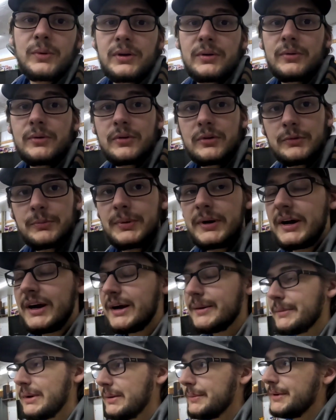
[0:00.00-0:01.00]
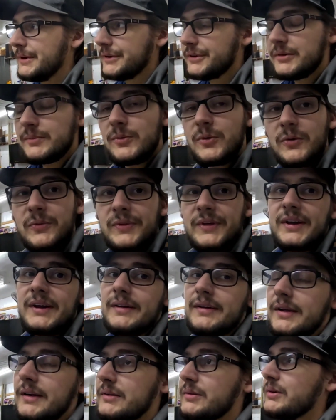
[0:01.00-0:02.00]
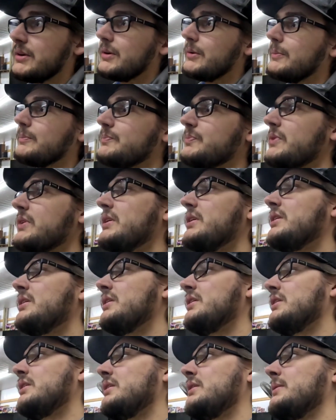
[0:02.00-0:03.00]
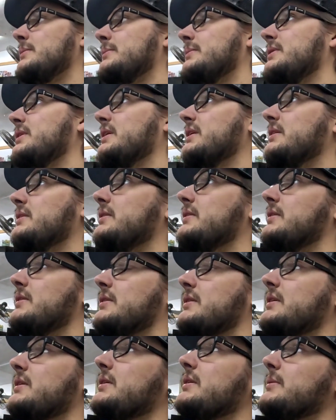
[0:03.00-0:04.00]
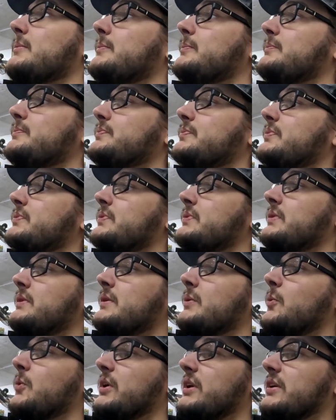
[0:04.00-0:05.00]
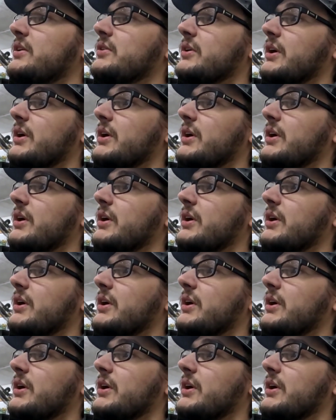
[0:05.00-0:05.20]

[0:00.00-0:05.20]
wheel horsepower, maybe a little more than that. I don't know, but we need a